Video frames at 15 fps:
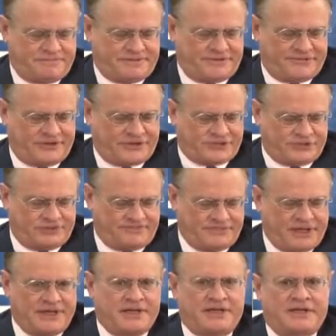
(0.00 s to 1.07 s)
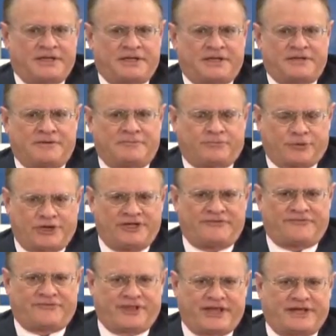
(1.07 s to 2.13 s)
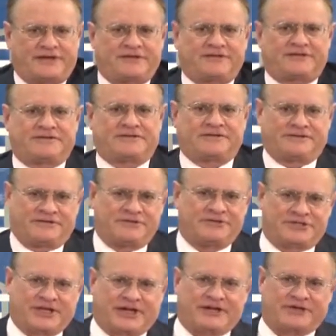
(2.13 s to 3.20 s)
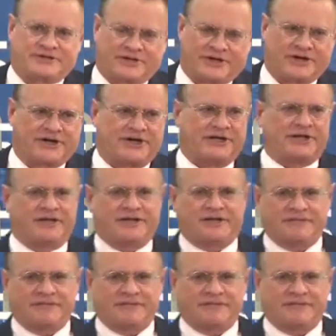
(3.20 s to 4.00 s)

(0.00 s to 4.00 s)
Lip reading: official brief that new secretary